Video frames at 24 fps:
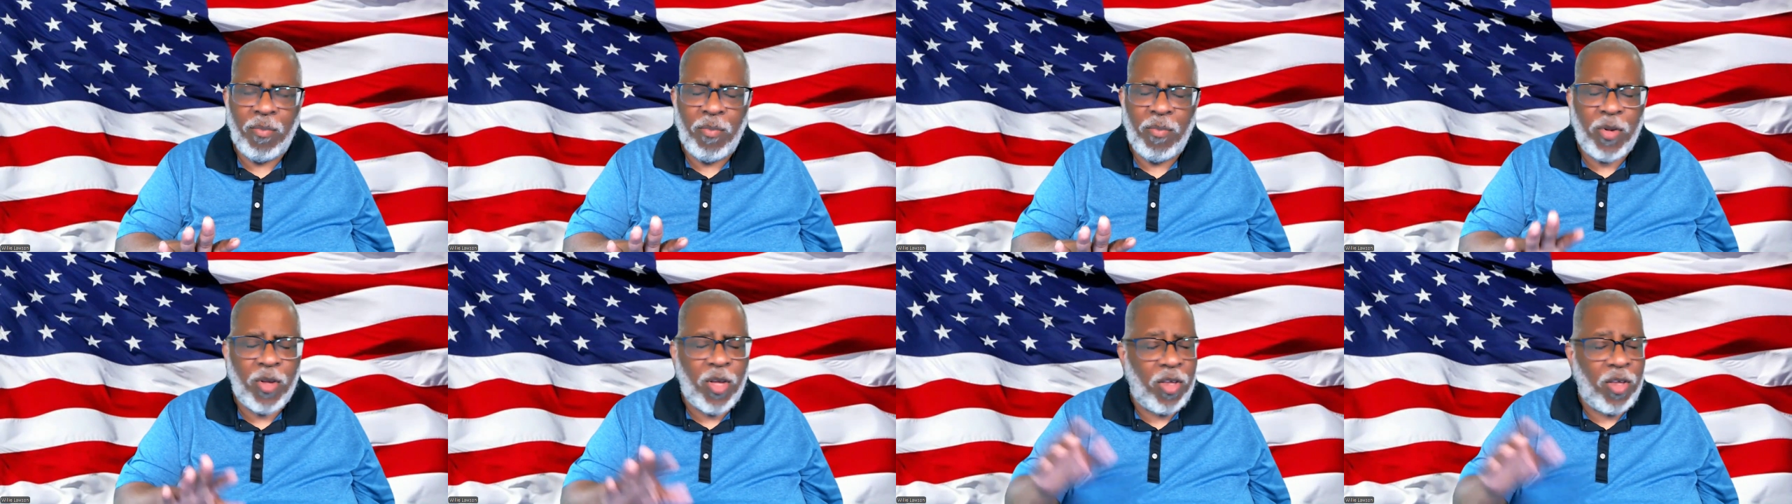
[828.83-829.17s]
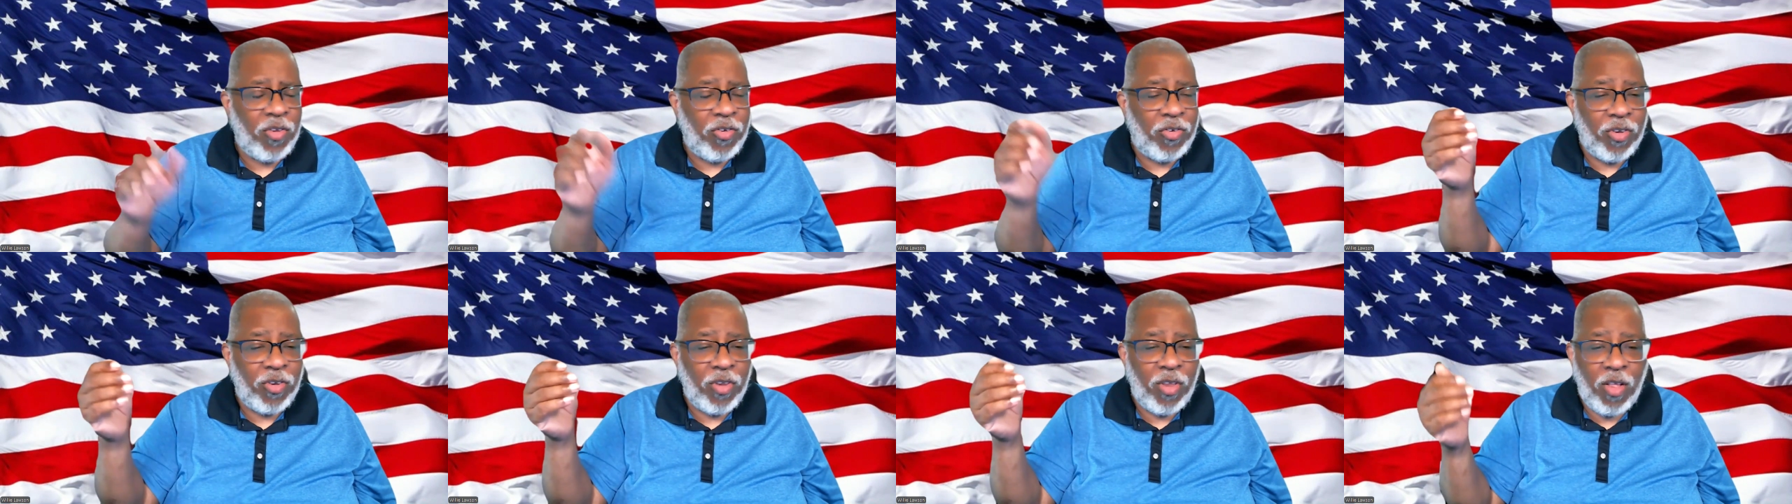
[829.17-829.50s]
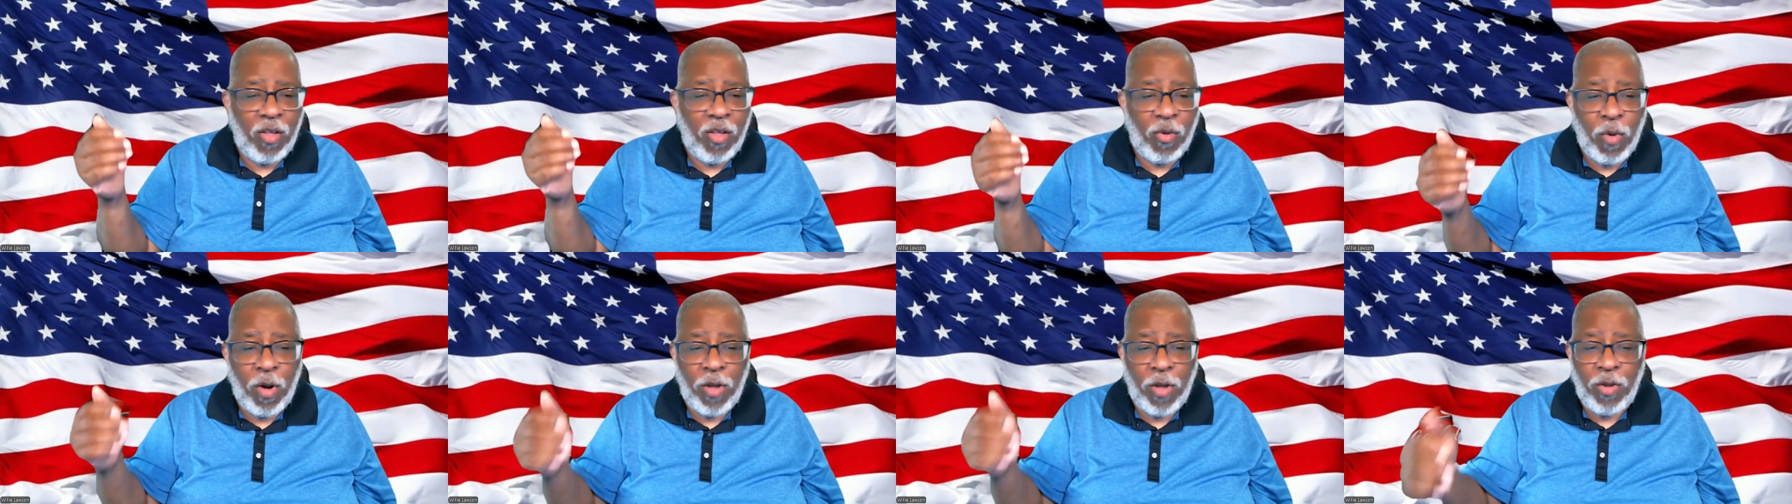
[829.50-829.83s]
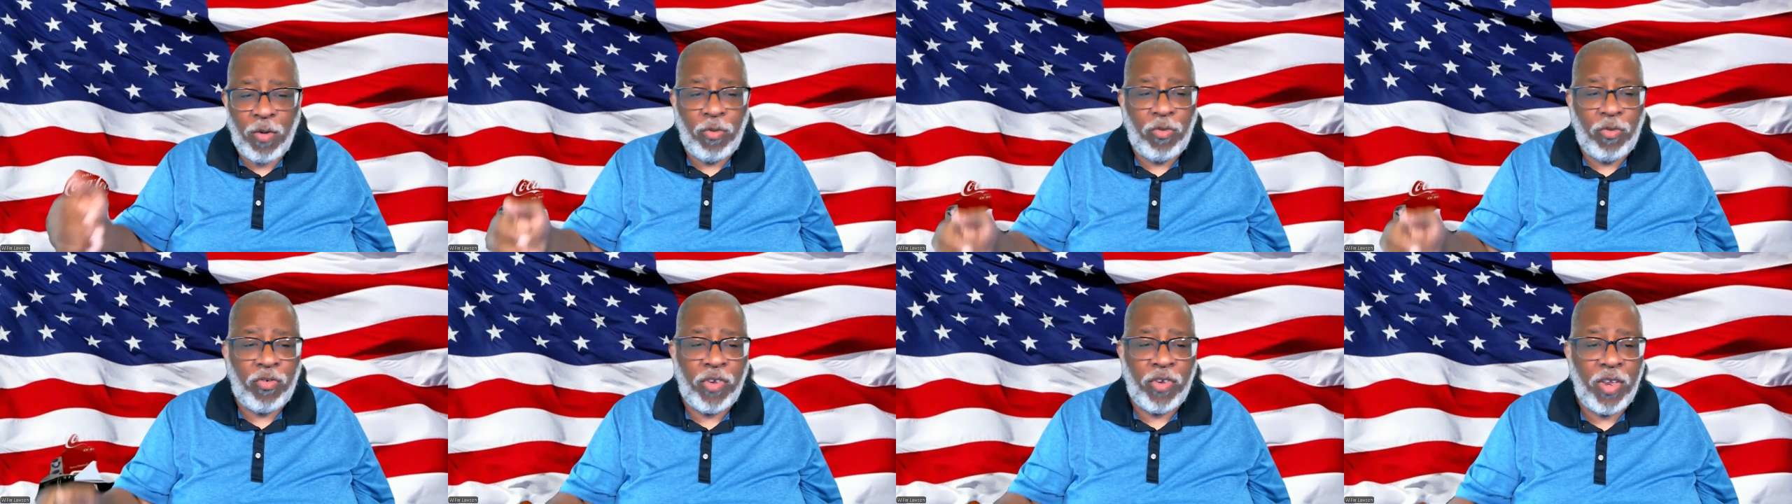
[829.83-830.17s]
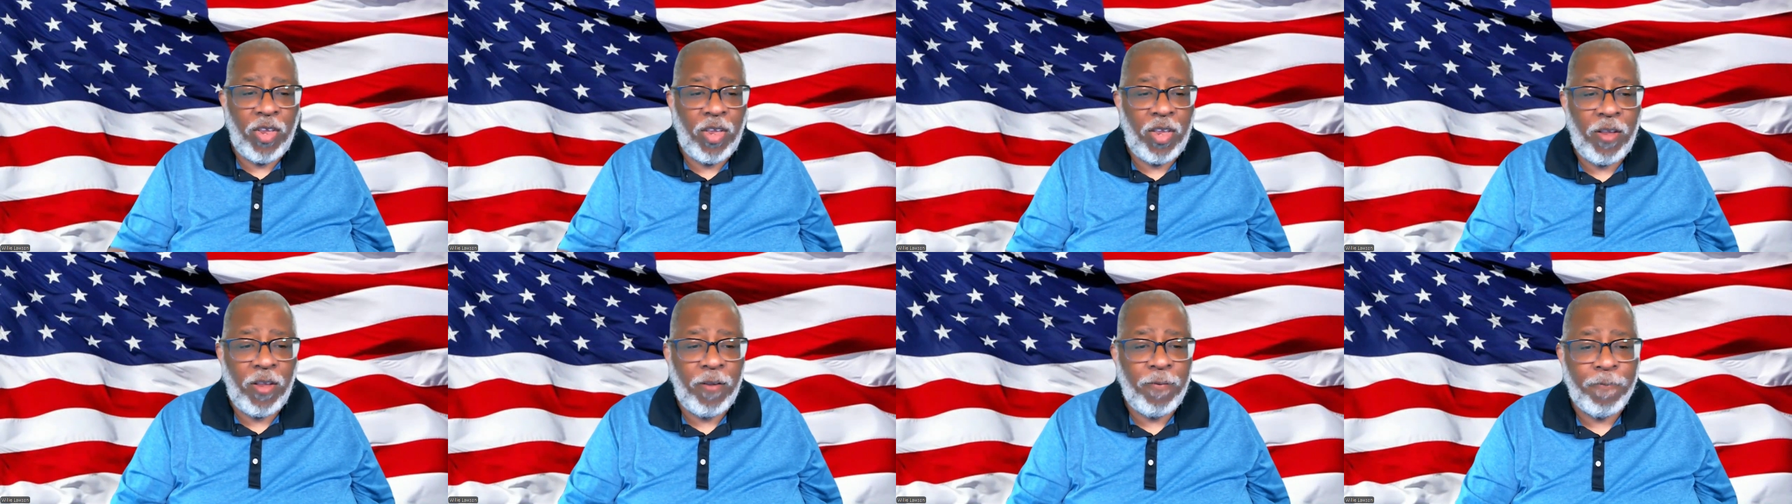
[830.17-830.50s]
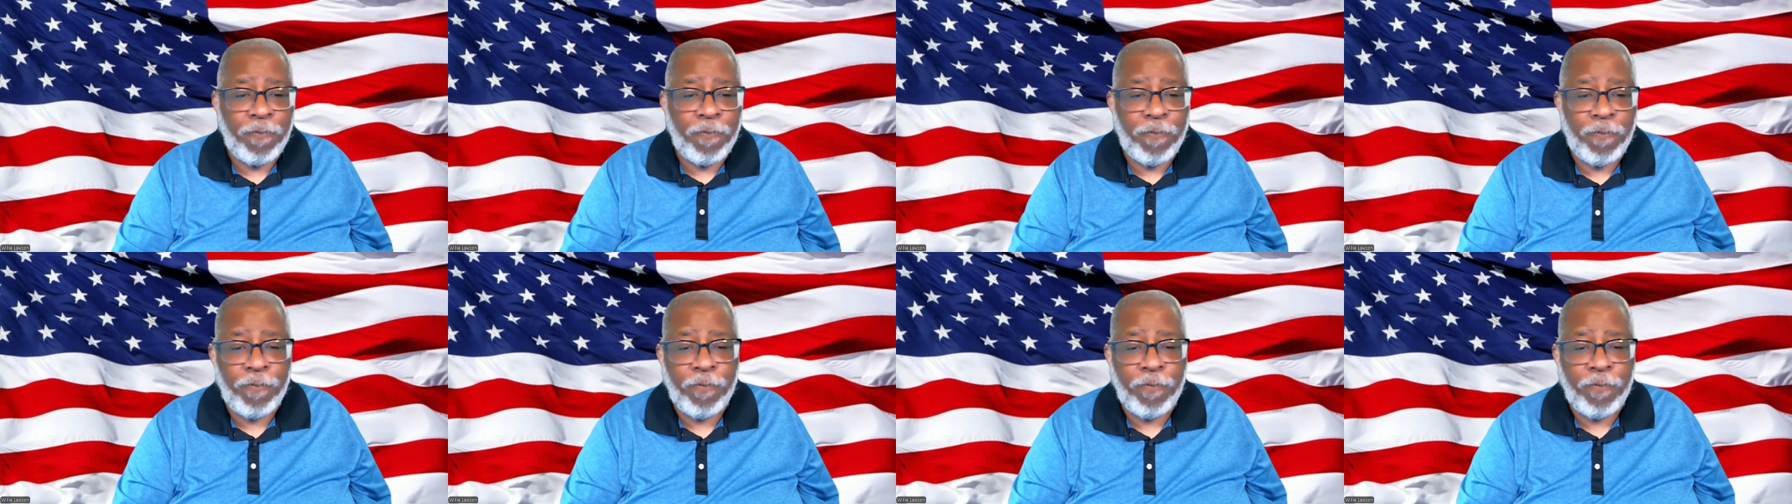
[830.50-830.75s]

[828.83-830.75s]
because what you see